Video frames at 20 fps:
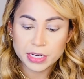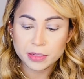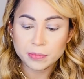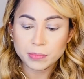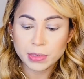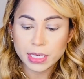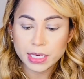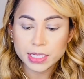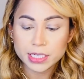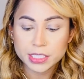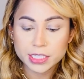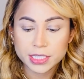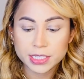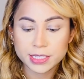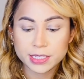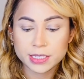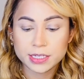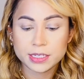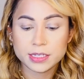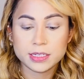blush.
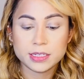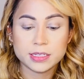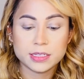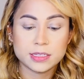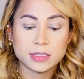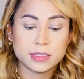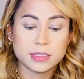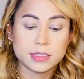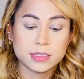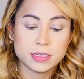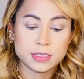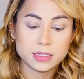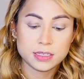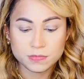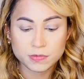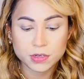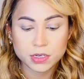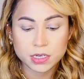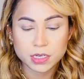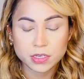I'm
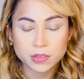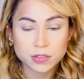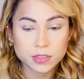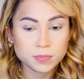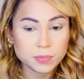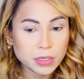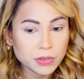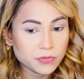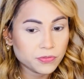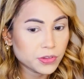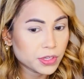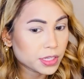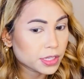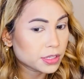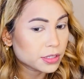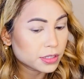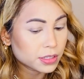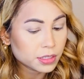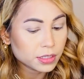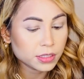gonna use my
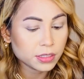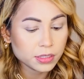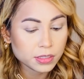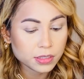finger